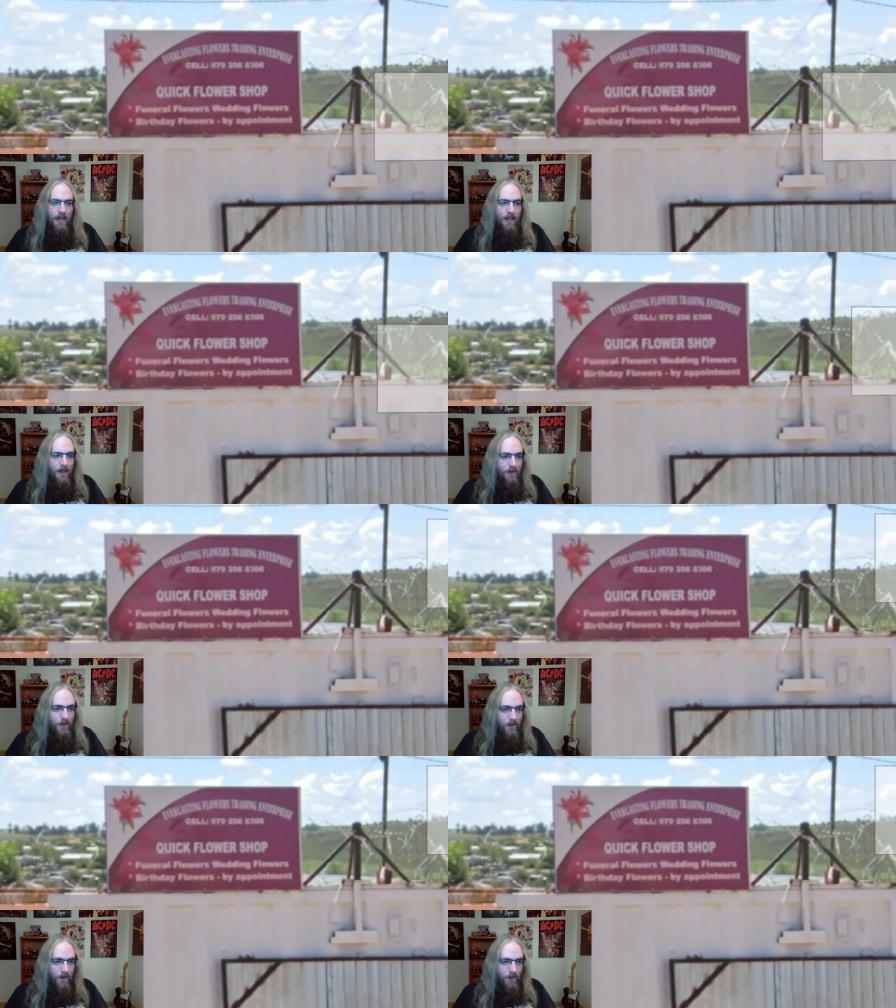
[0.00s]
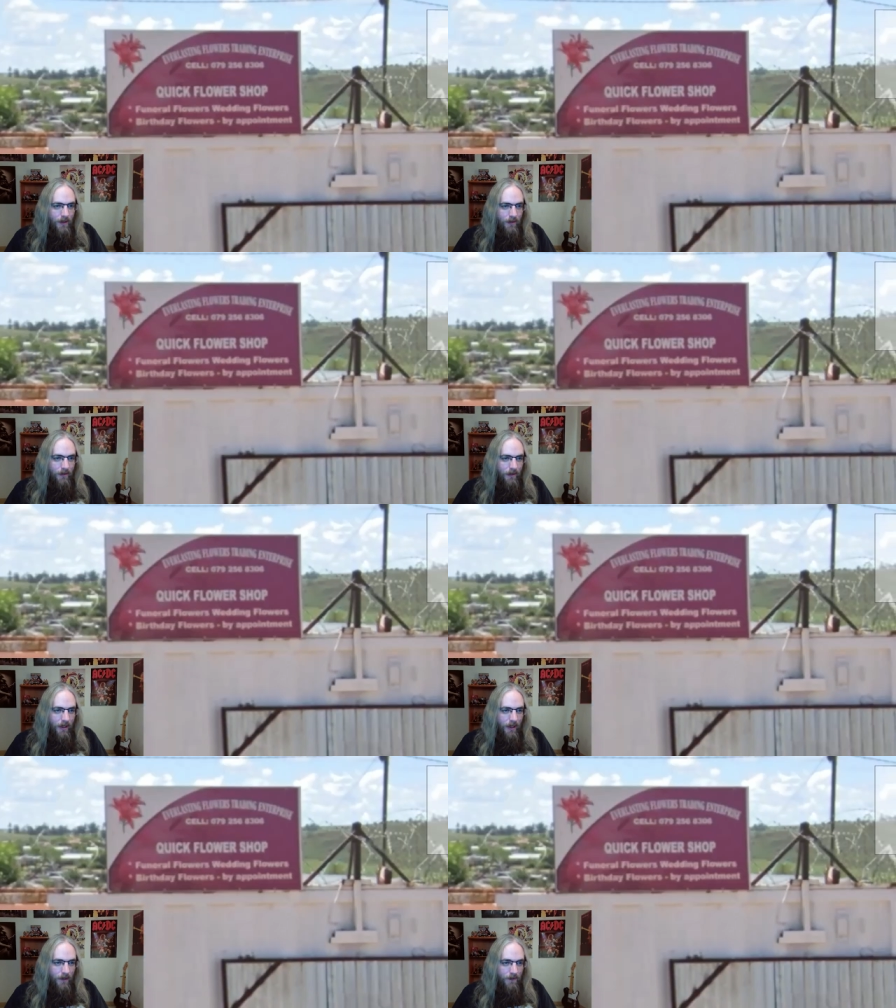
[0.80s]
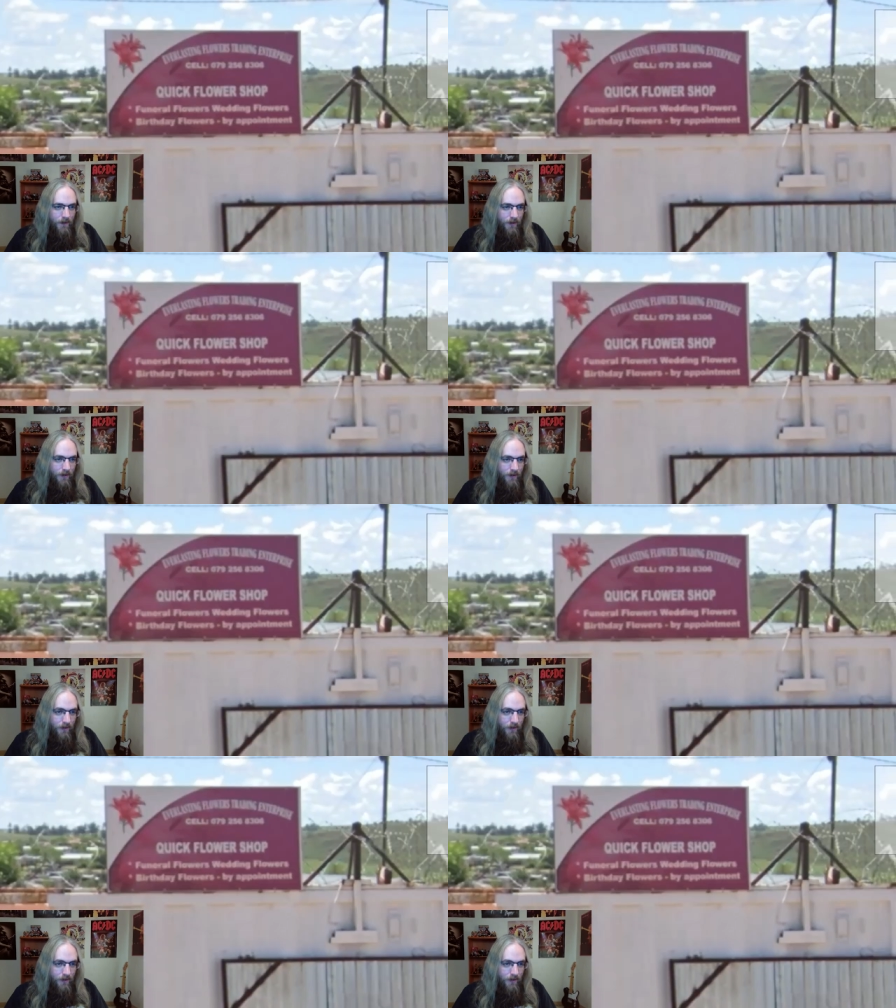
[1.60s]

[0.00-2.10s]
rounds driving on the left.